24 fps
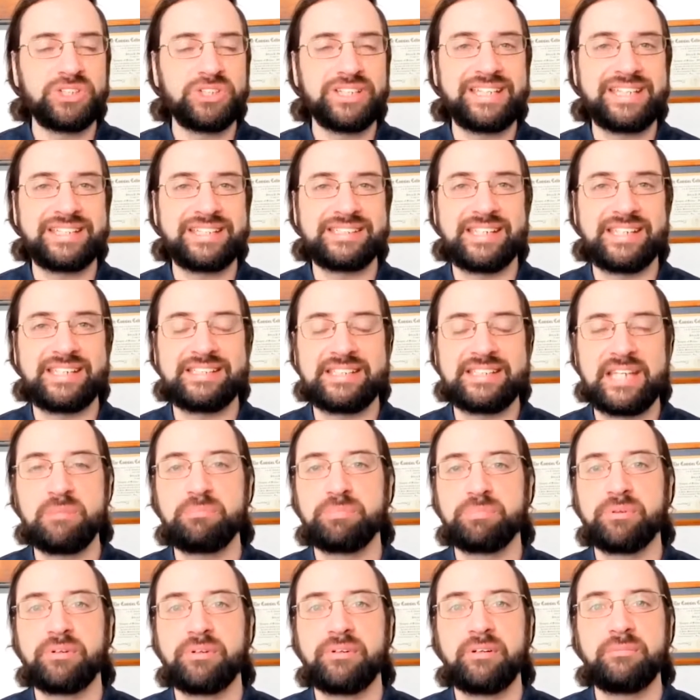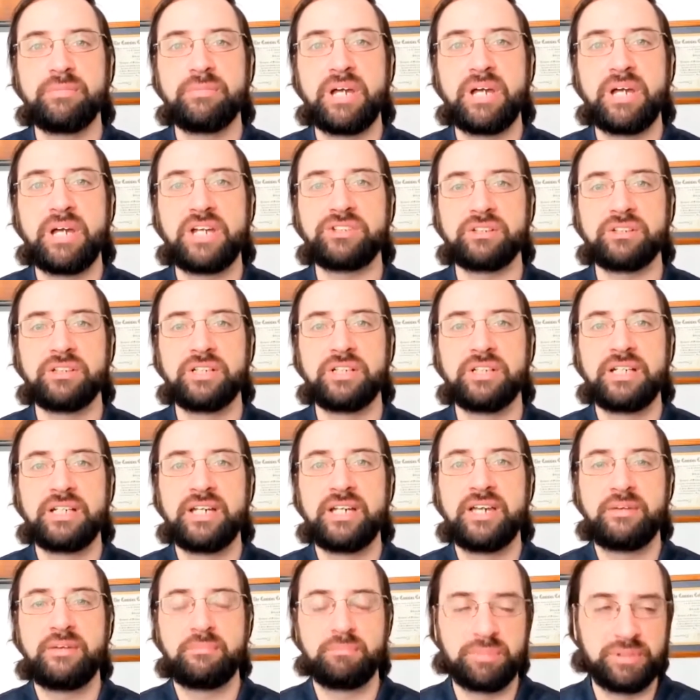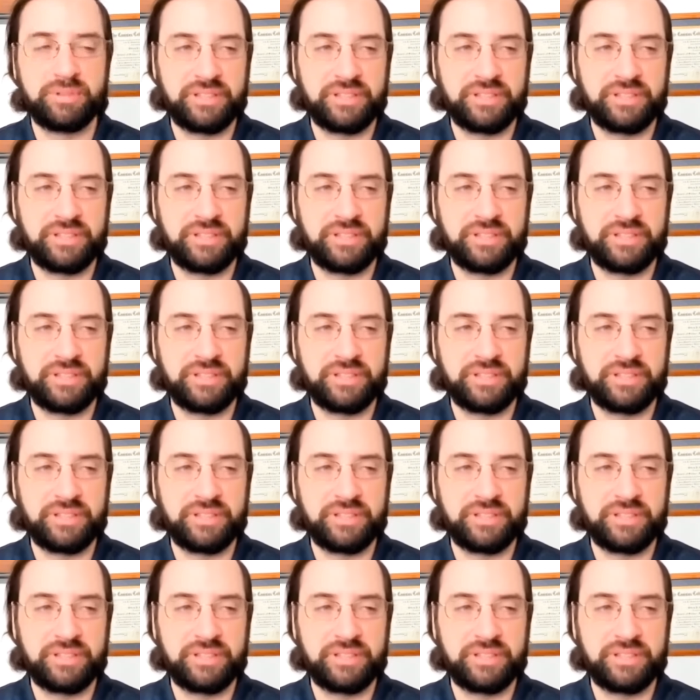usually as a temporary measure,